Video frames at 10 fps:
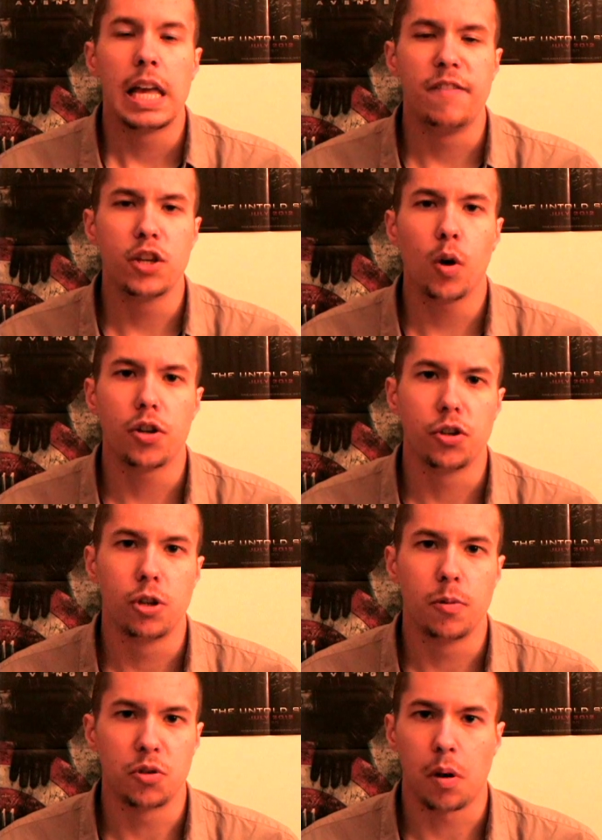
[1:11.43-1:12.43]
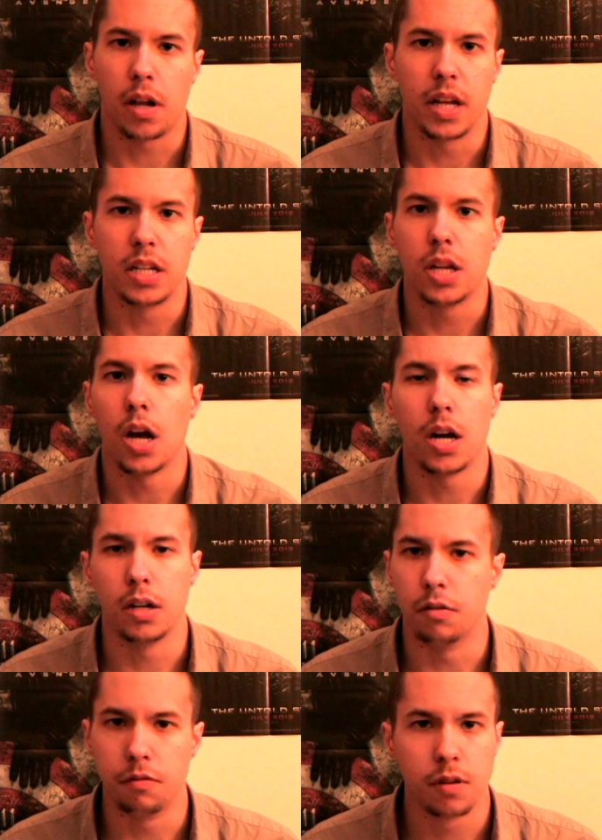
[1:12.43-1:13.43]
If you go on YouTube, there's probably a ton
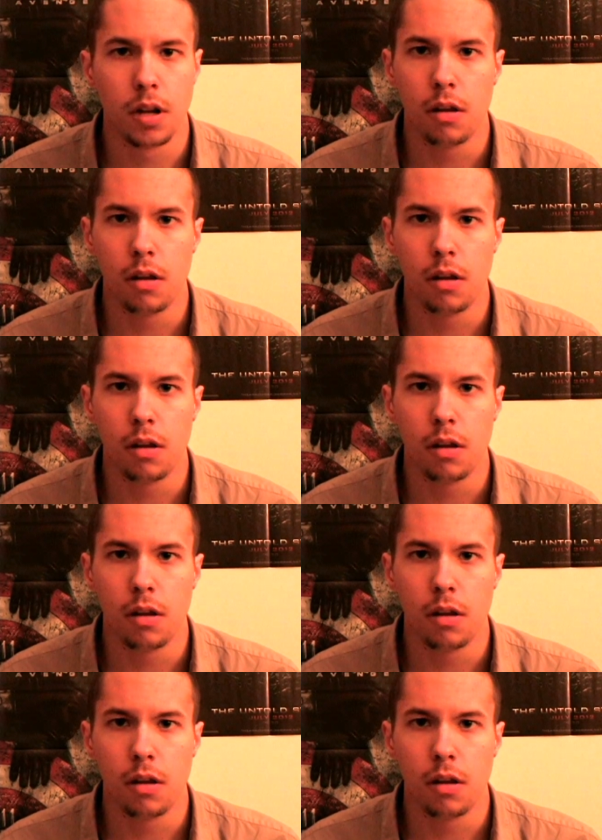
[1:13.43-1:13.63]
of